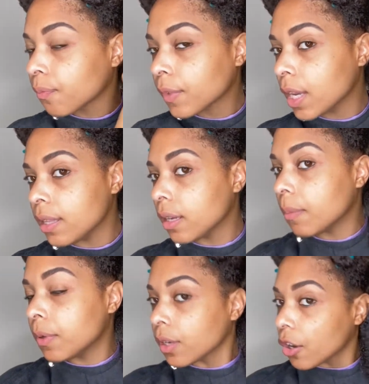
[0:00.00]
And then
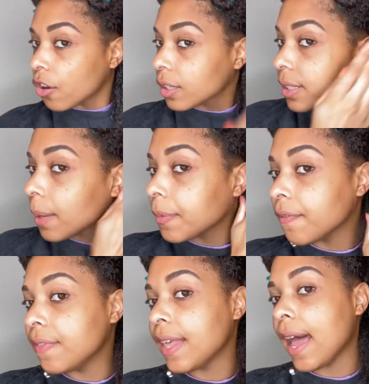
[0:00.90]
I'm gonna go on top of
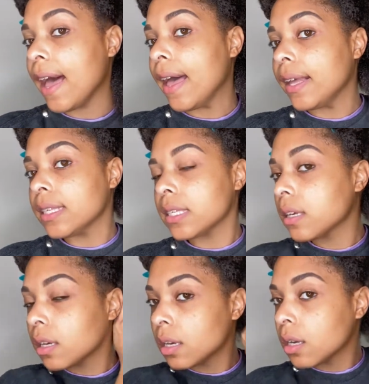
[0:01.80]
that
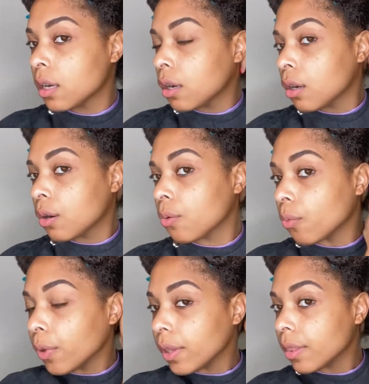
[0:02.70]

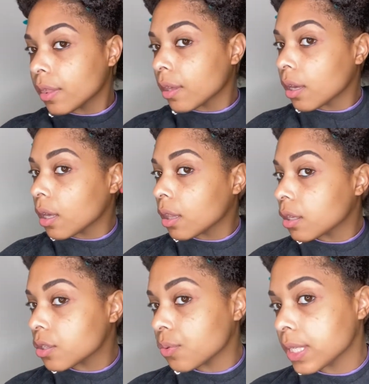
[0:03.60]
with the
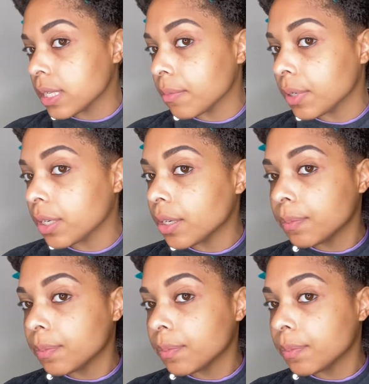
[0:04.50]
twisting butter.